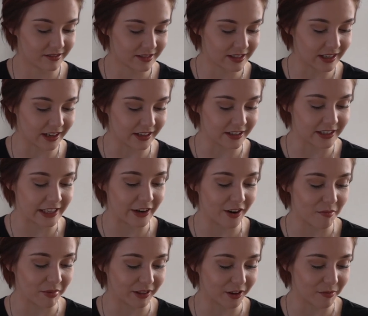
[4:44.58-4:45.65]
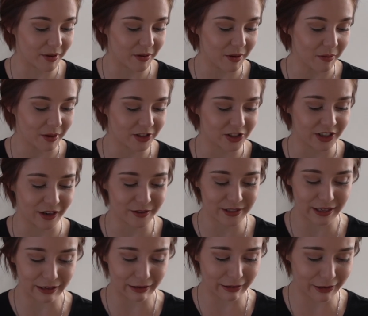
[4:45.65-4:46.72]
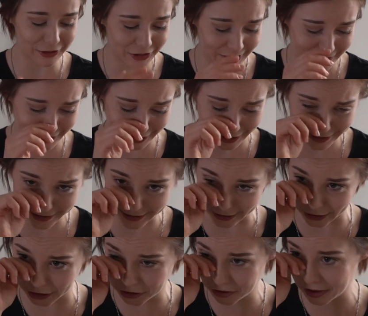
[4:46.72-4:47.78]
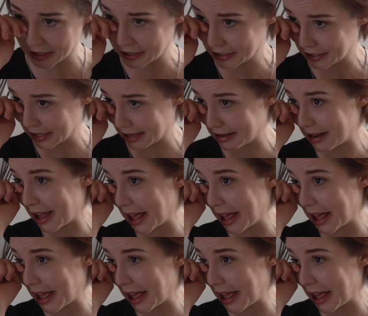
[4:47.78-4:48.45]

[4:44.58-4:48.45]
started to tear up a little bit while watching it. I was like, oh, she's just the cutest thing.